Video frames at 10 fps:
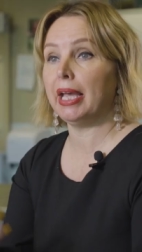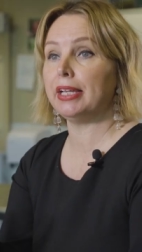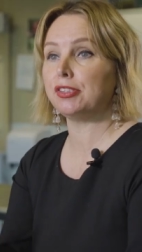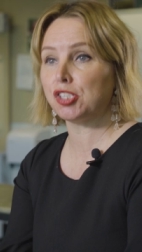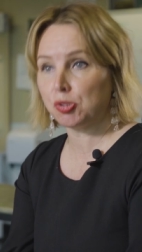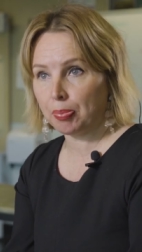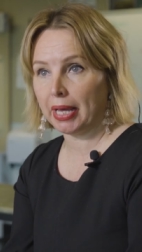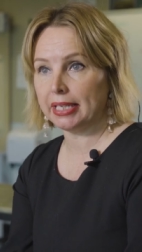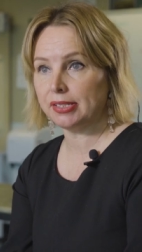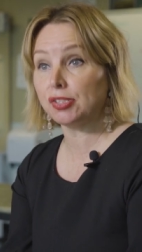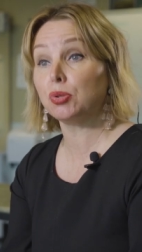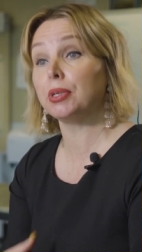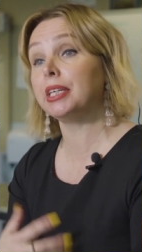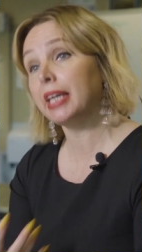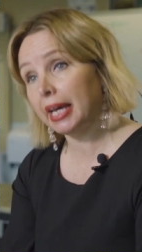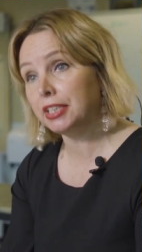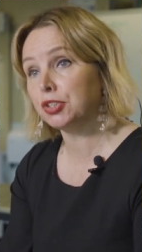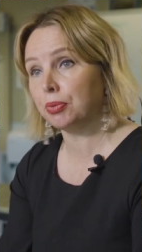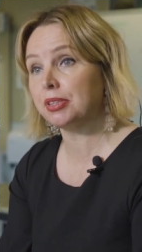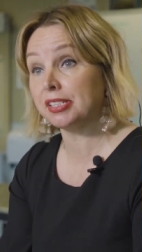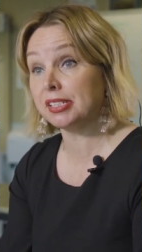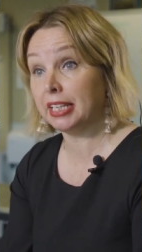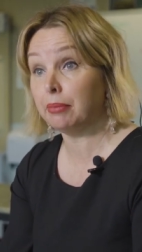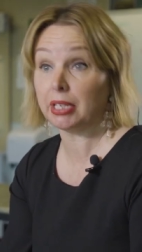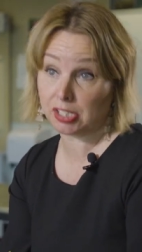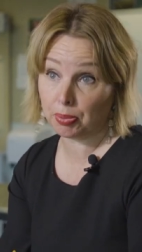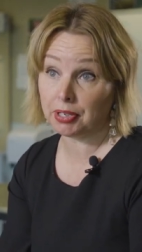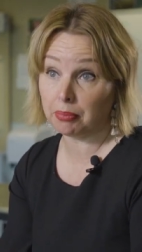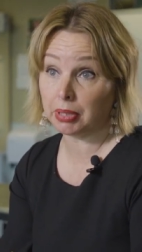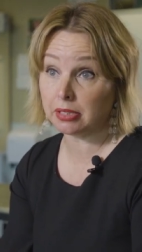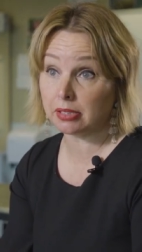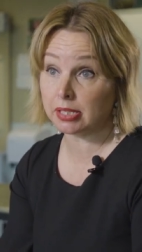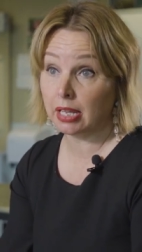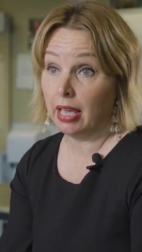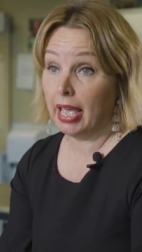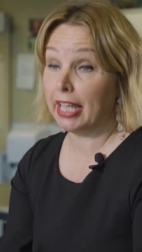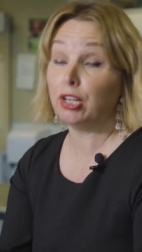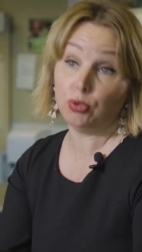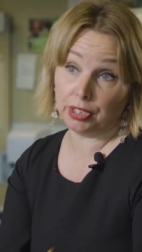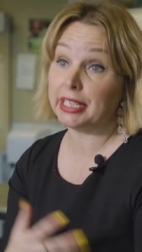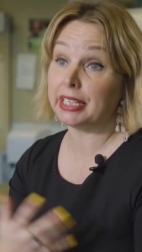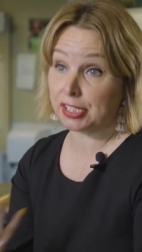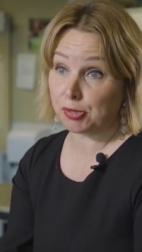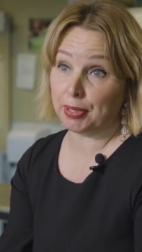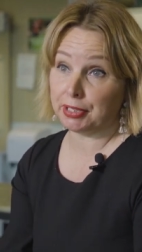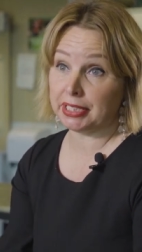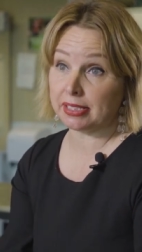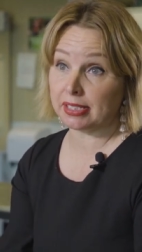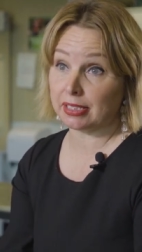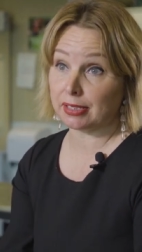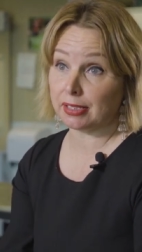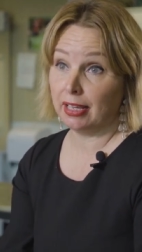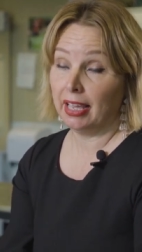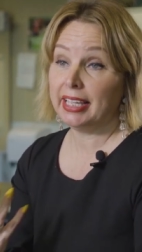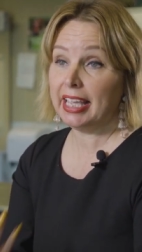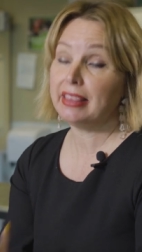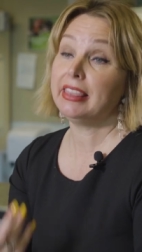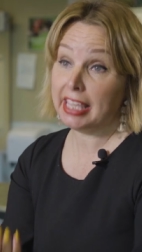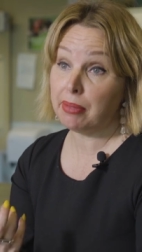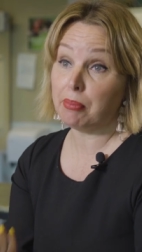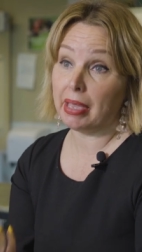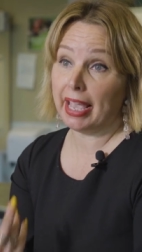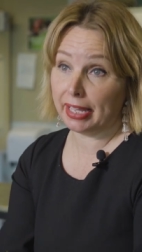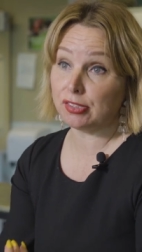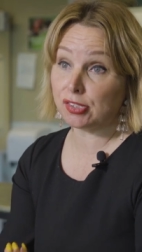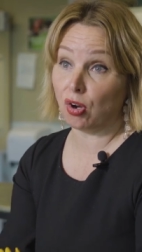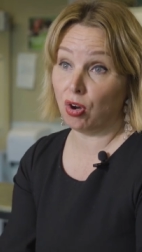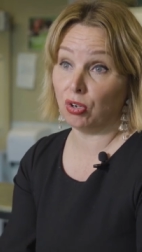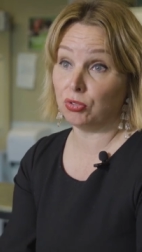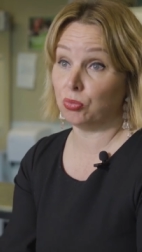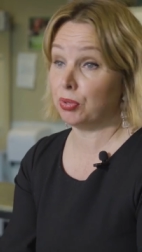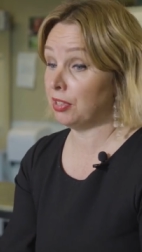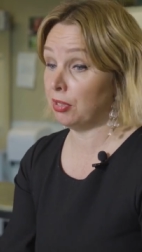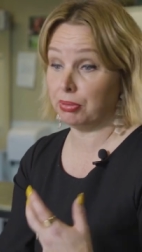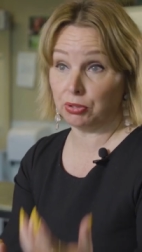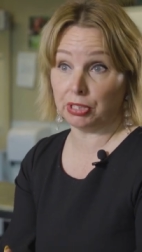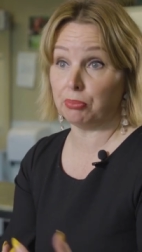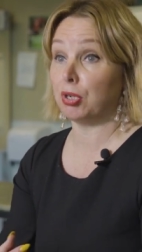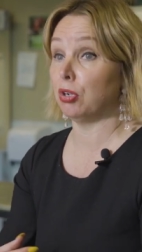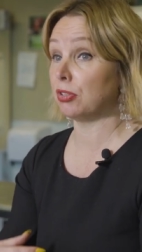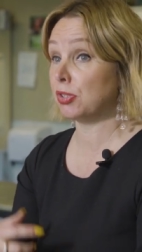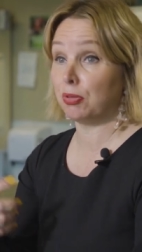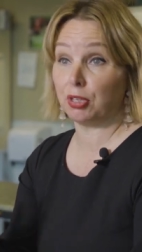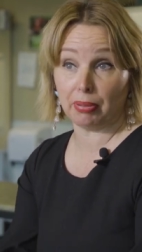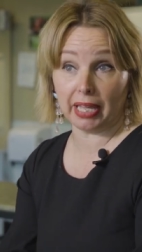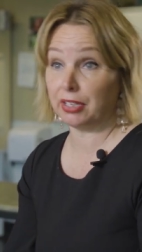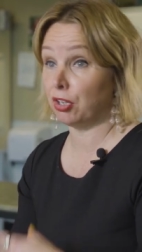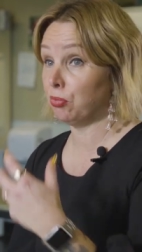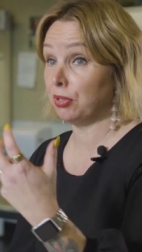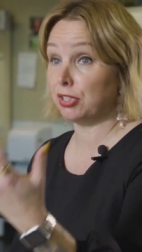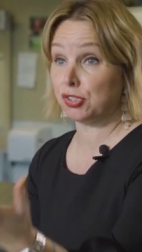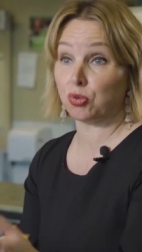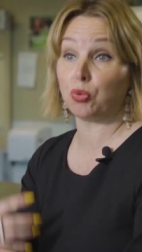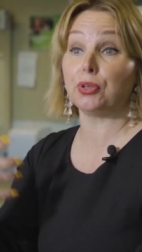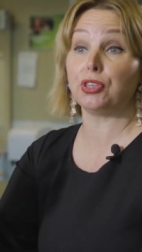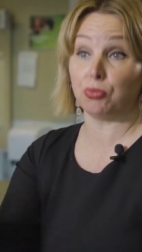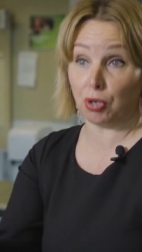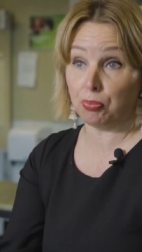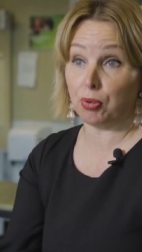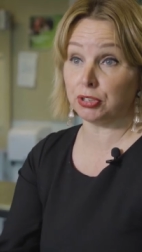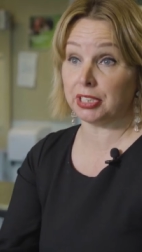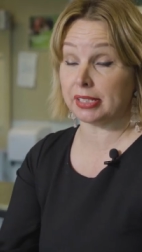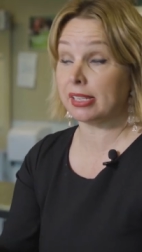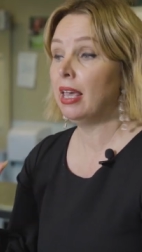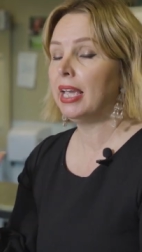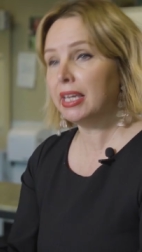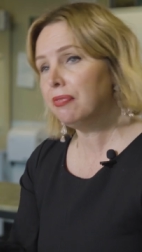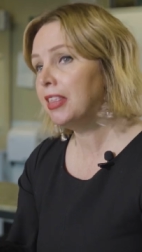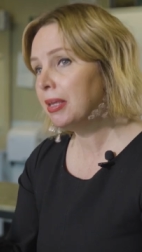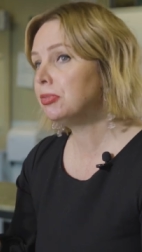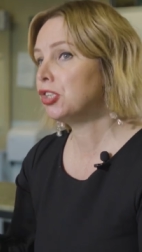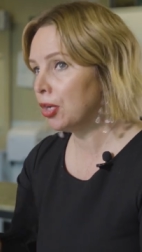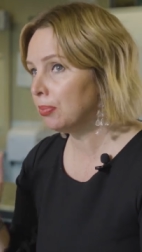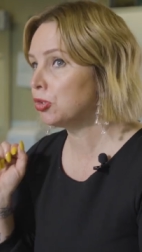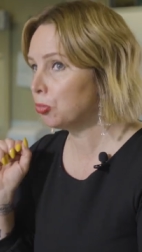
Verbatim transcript: and space to engage with STEAM experiments and learning experiences. Get them hands-on with your building blocks, with your Play-Doh, with your straw, with your robotics. Give them time to